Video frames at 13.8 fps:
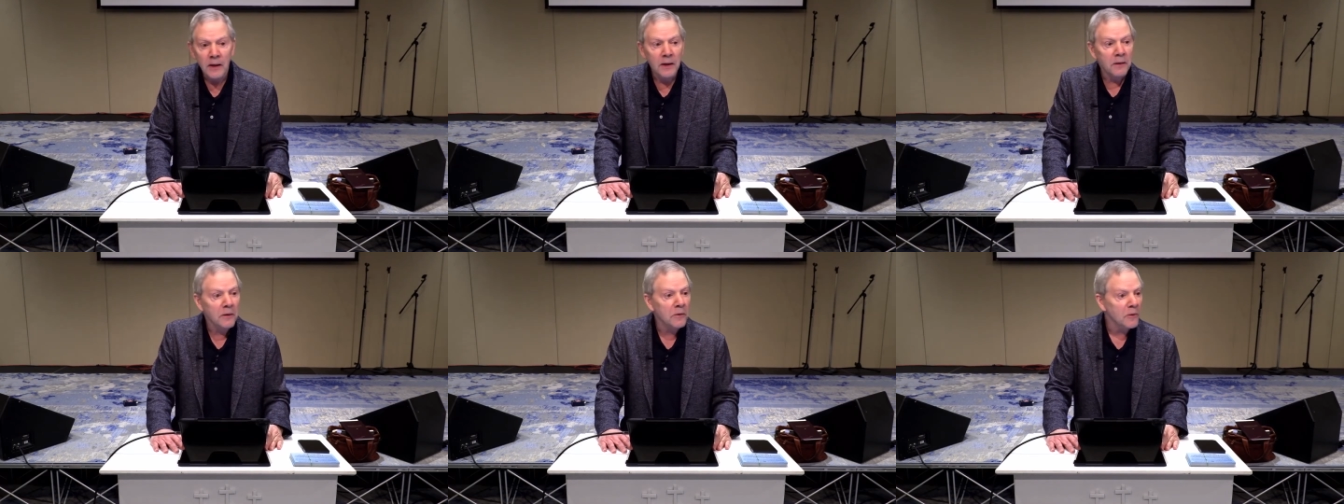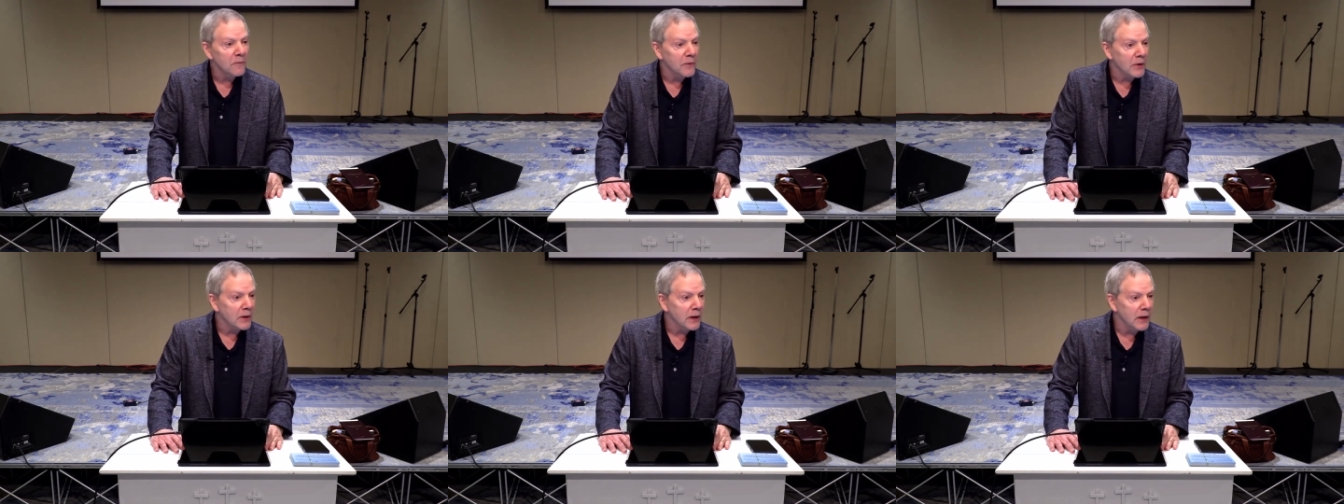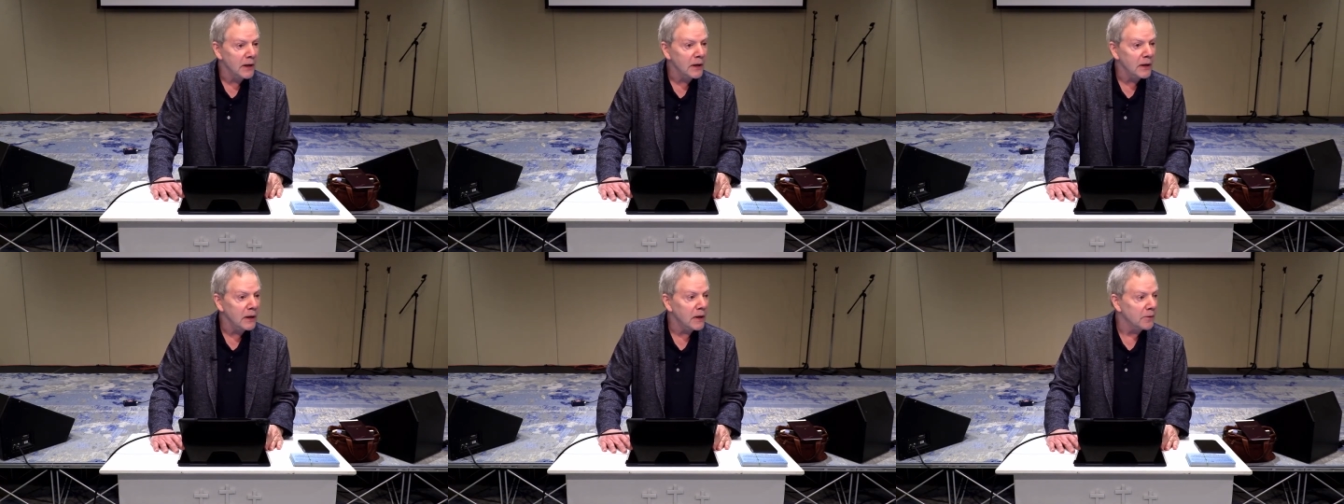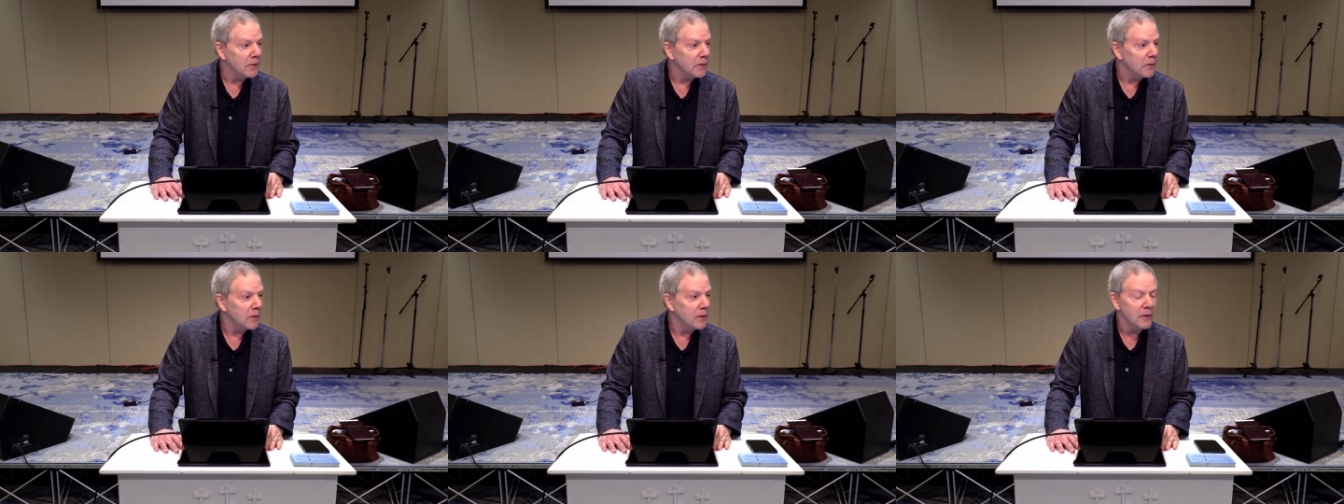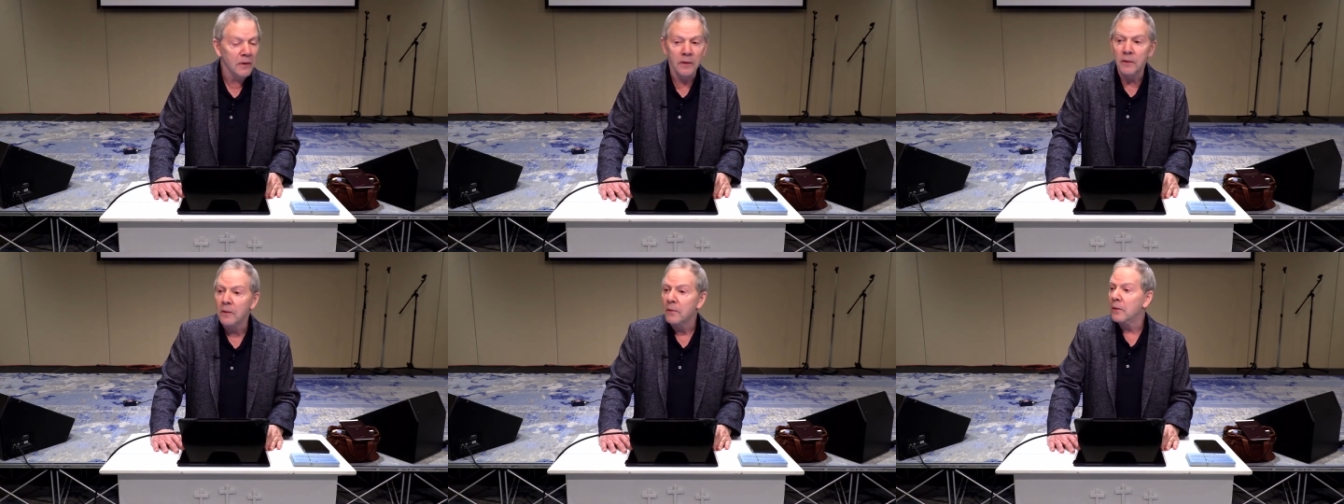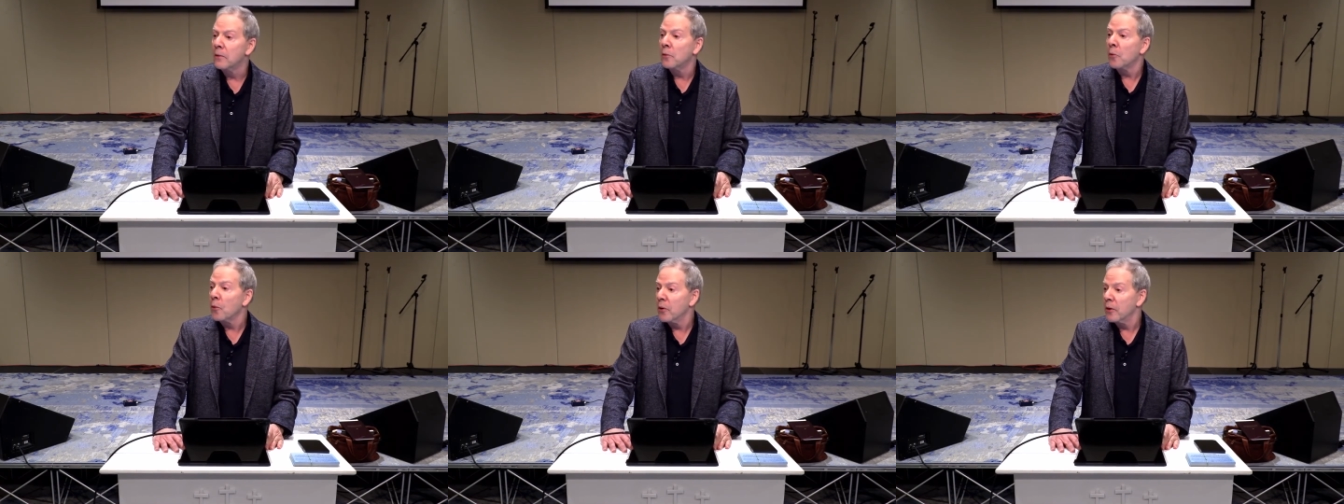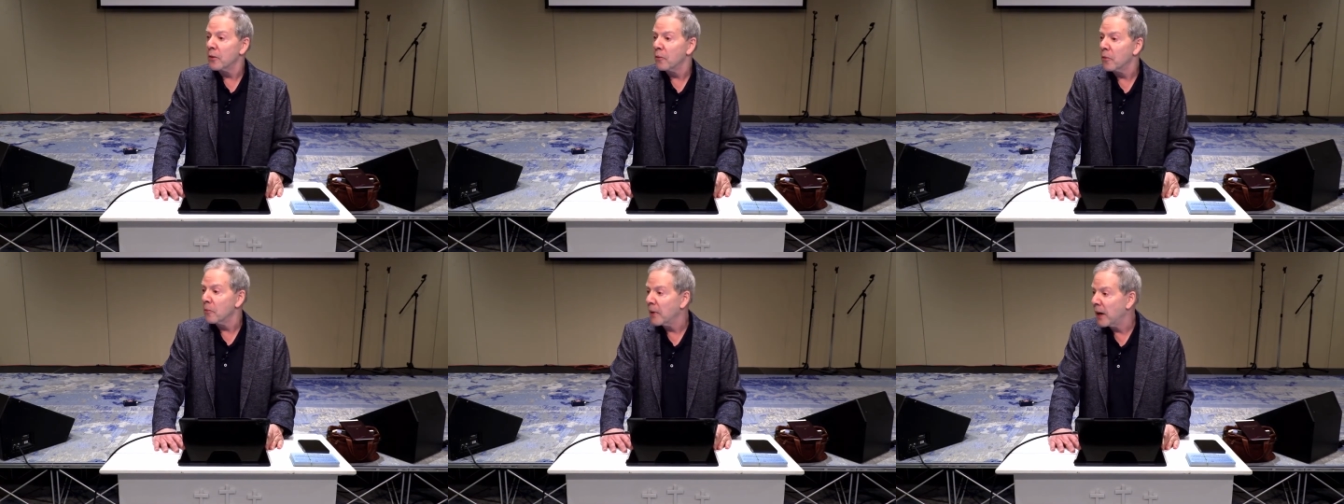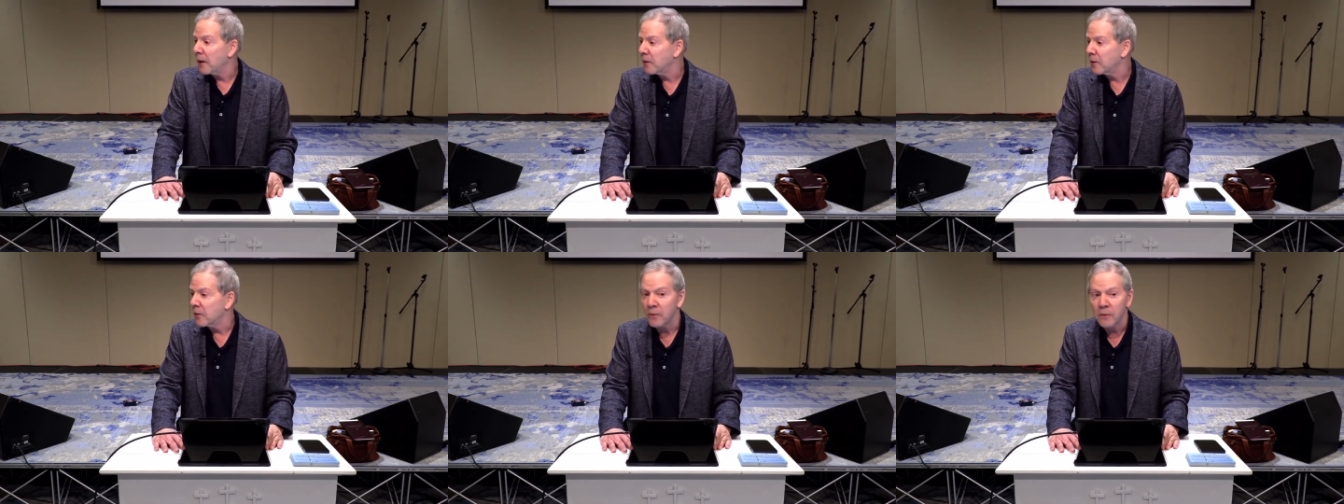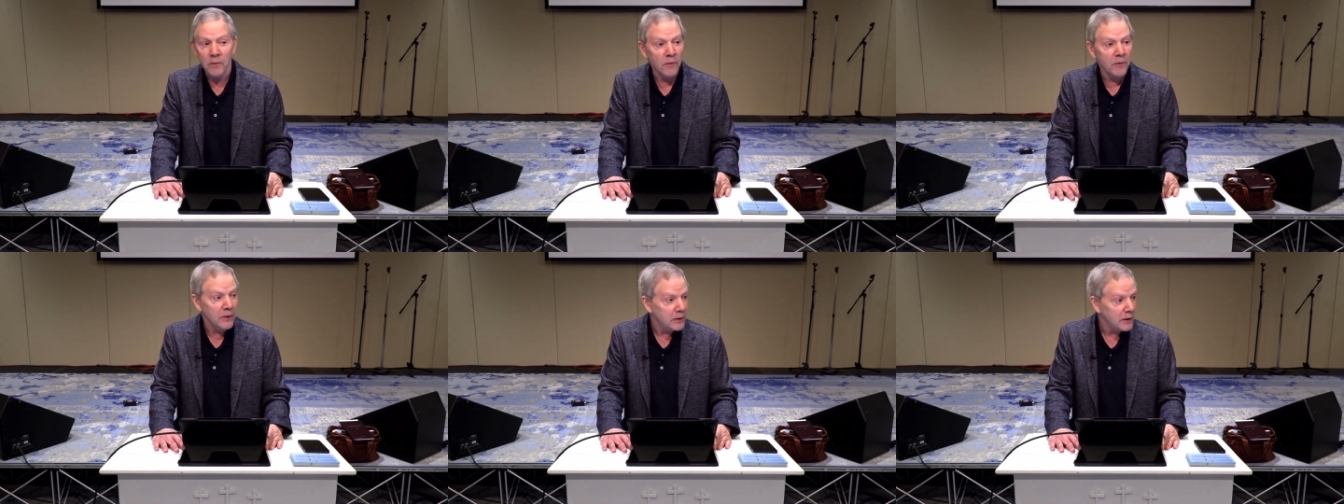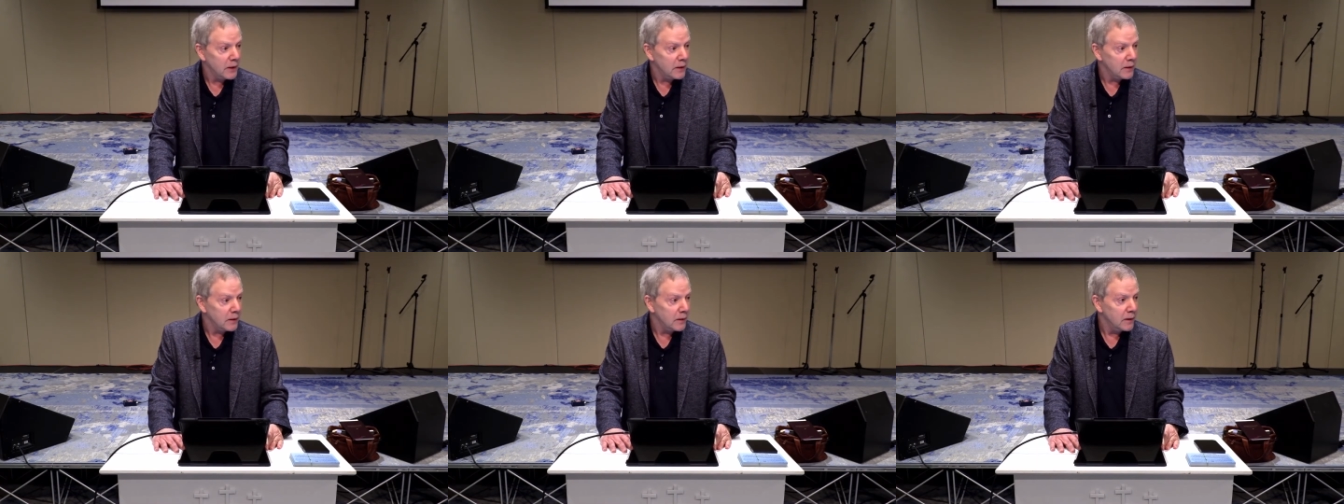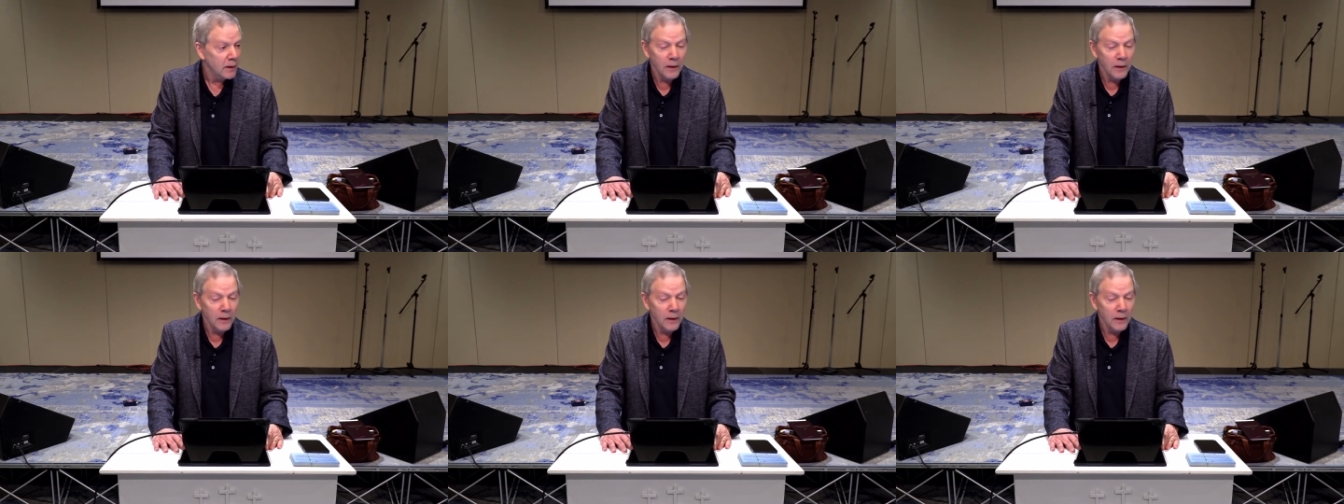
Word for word: Service to any other lord or master or agenda,